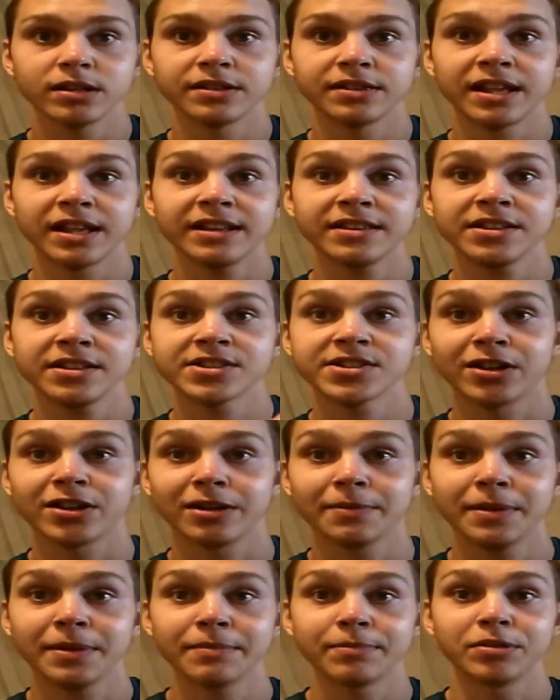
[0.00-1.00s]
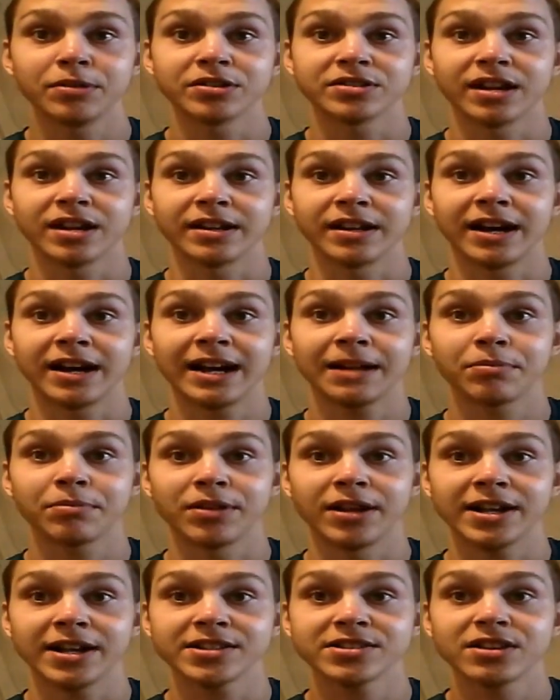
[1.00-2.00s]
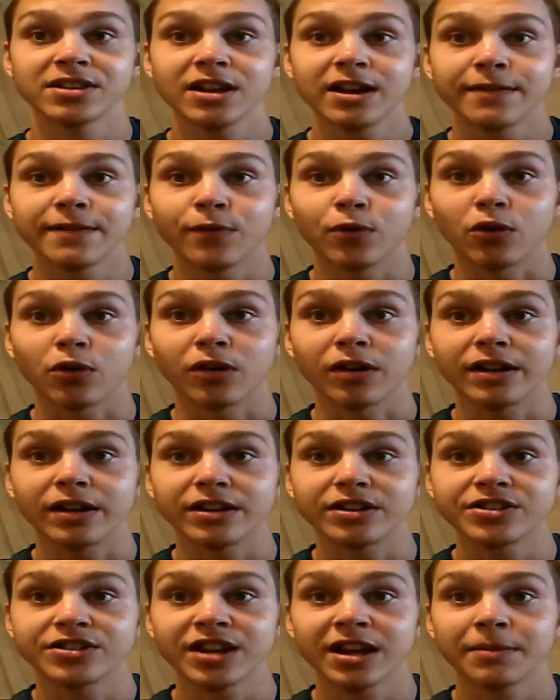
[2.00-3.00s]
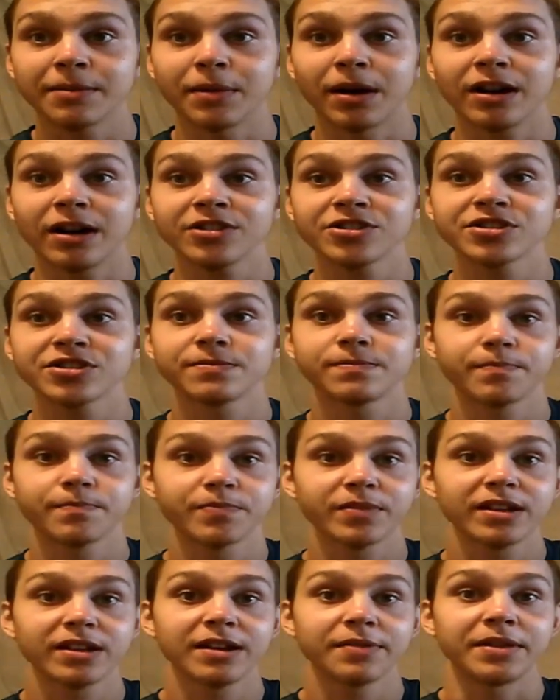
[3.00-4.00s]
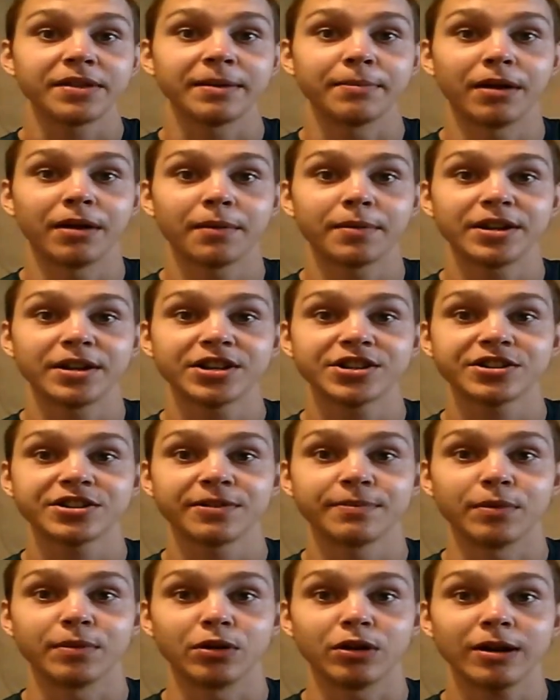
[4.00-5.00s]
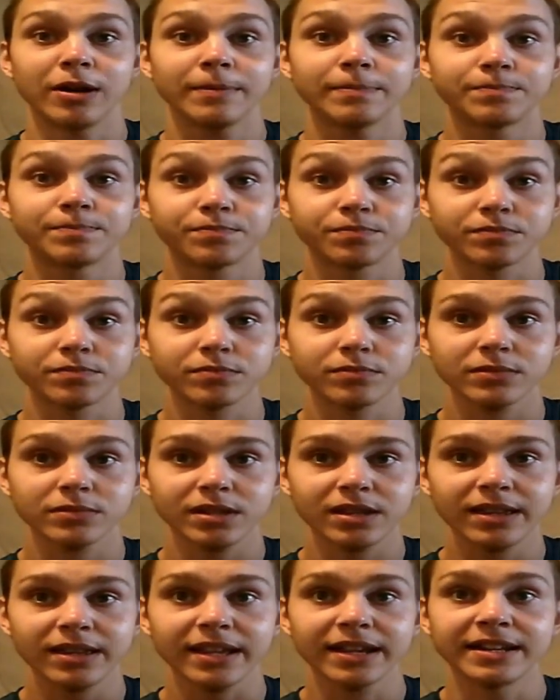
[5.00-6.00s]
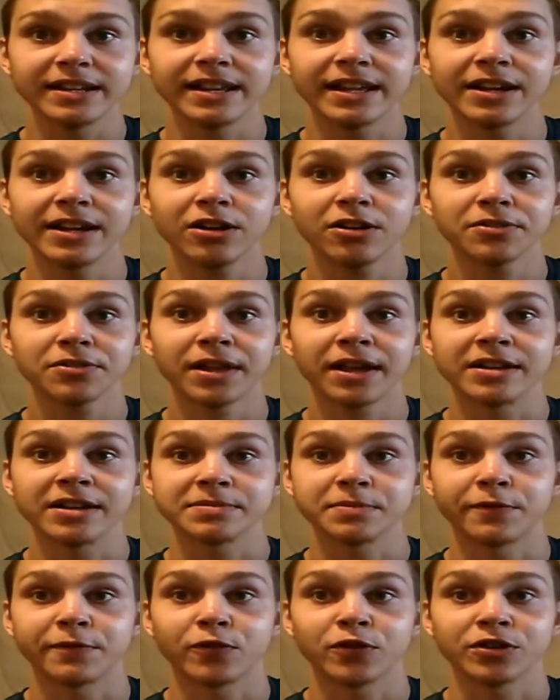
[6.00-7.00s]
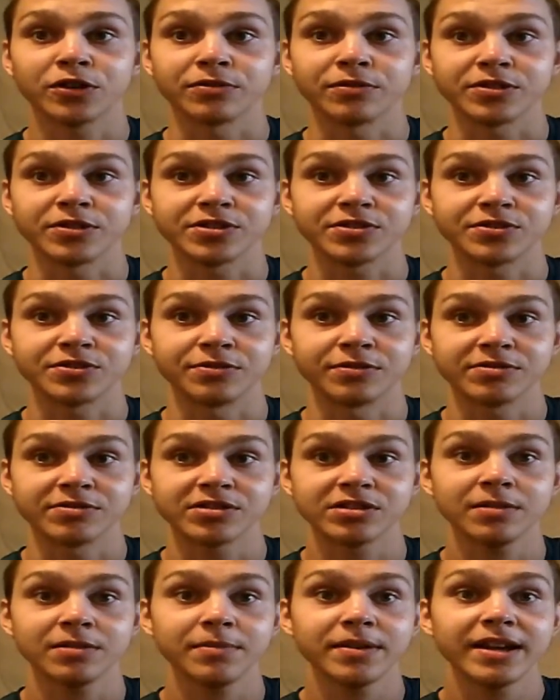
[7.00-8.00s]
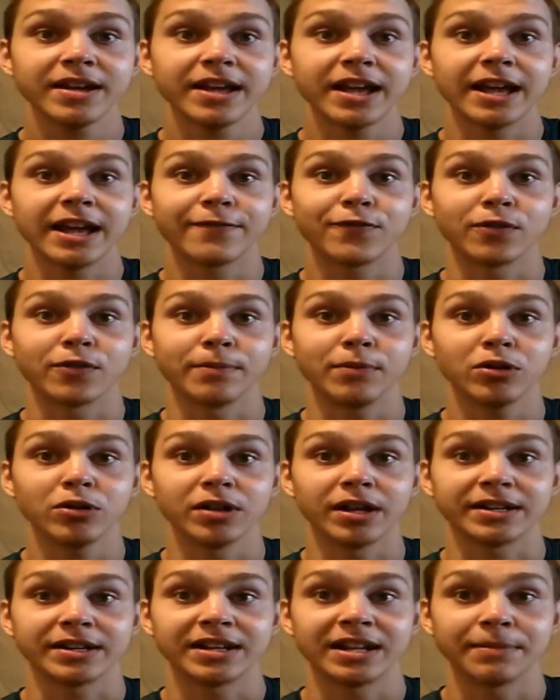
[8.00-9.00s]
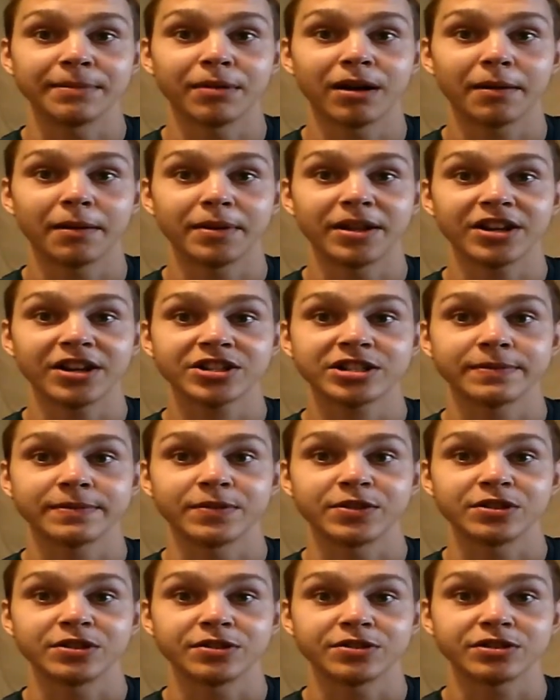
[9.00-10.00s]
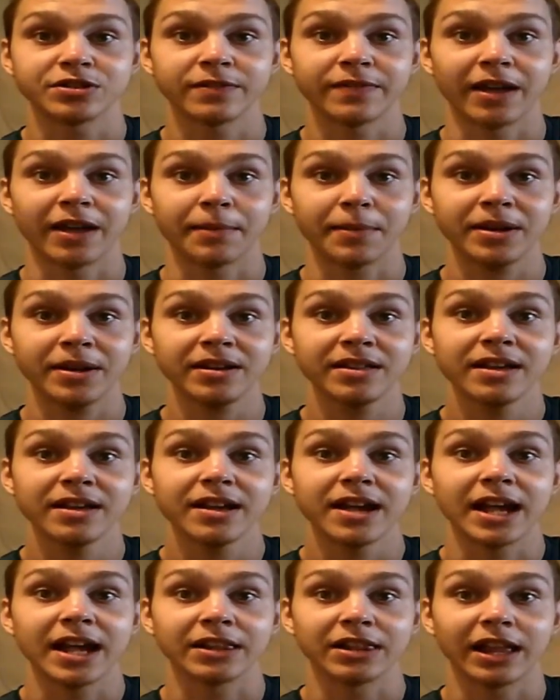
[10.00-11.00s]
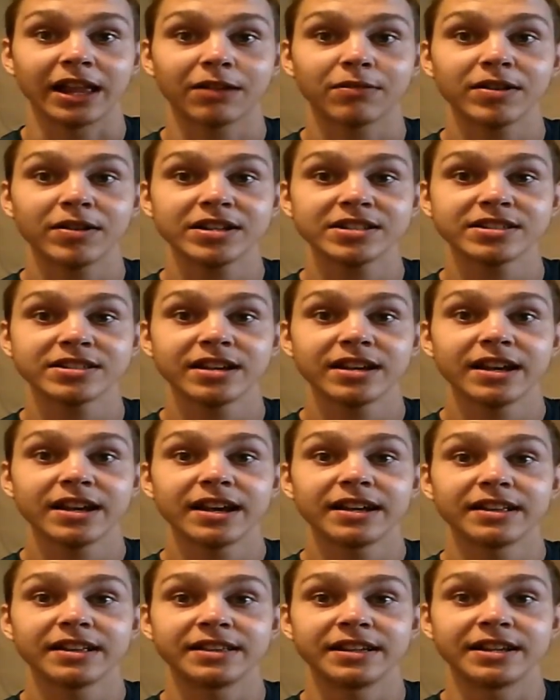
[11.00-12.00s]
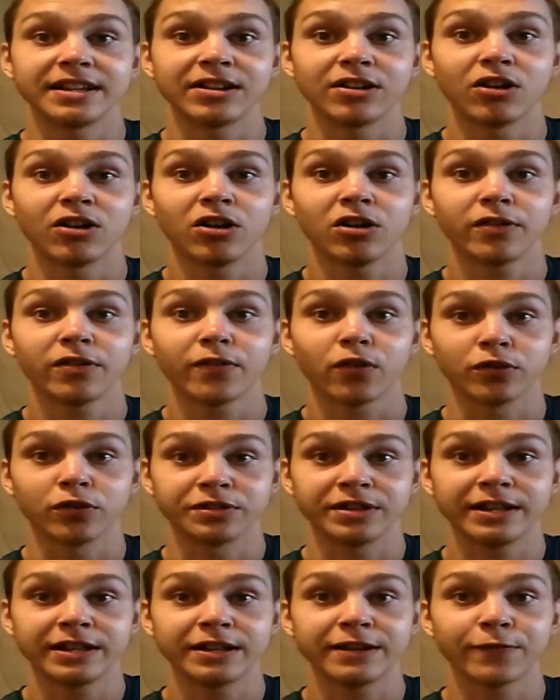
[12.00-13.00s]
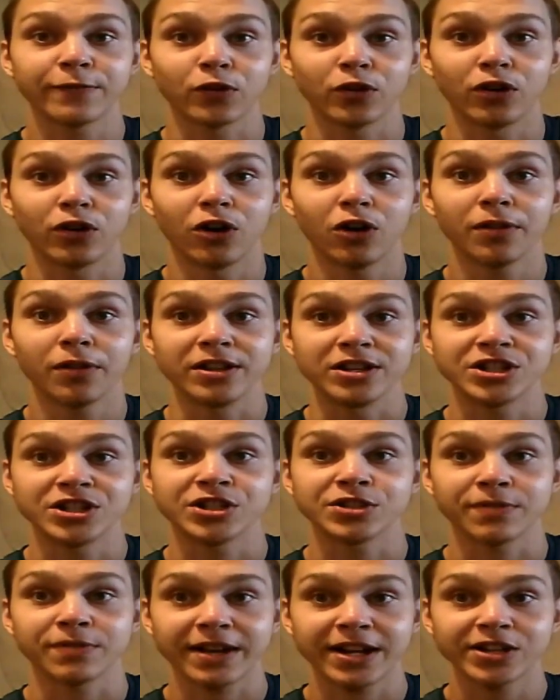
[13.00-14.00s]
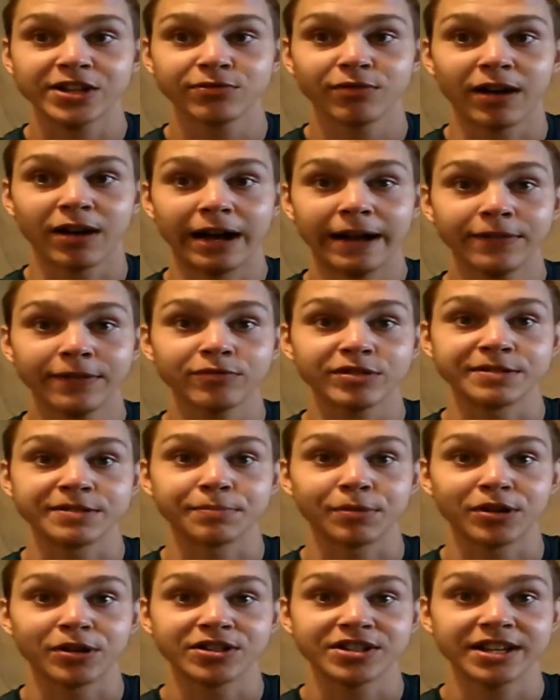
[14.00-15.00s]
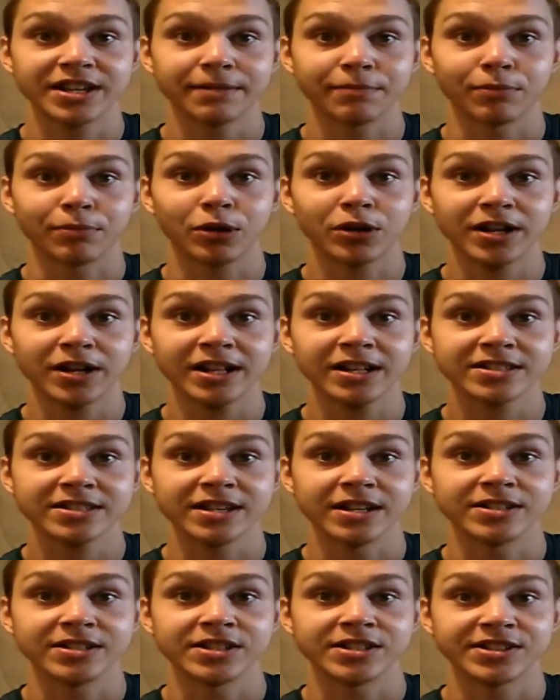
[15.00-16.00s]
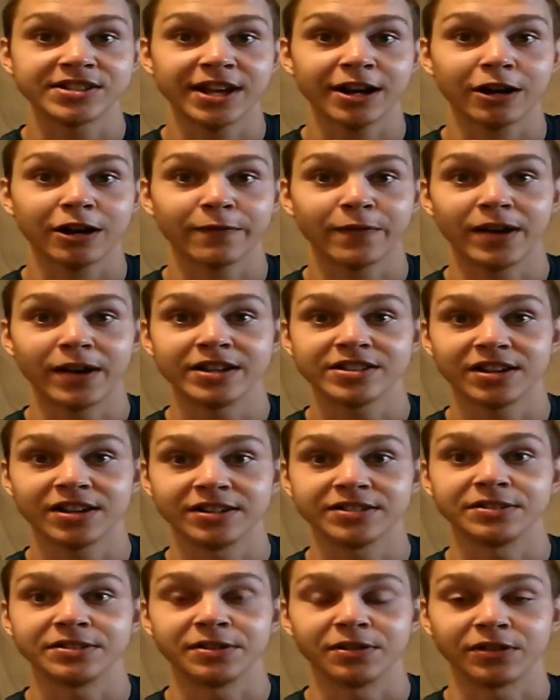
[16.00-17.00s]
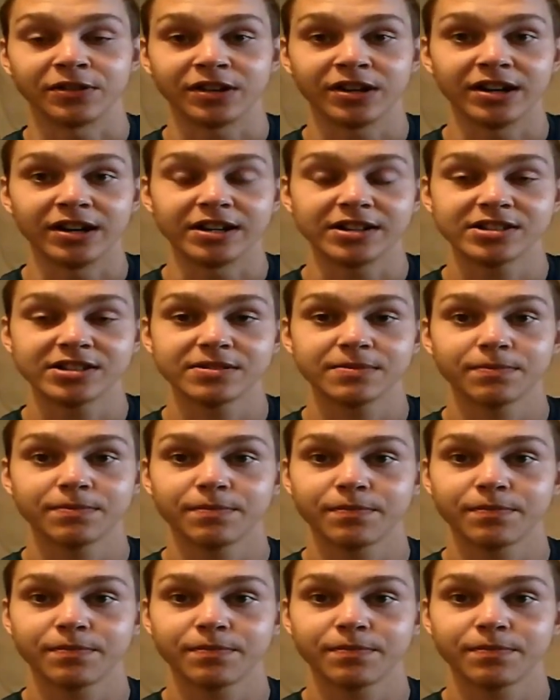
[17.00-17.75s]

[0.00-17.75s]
Then did Solomon build an high place for Chemosh, the abomination of Moab, and the hill that is before Jerusalem, and for Moloch, the abomination of the children of Ammon. And likewise did he all, or did he for all his strange wives, which burnt burnt incense and sacrifice unto their gods.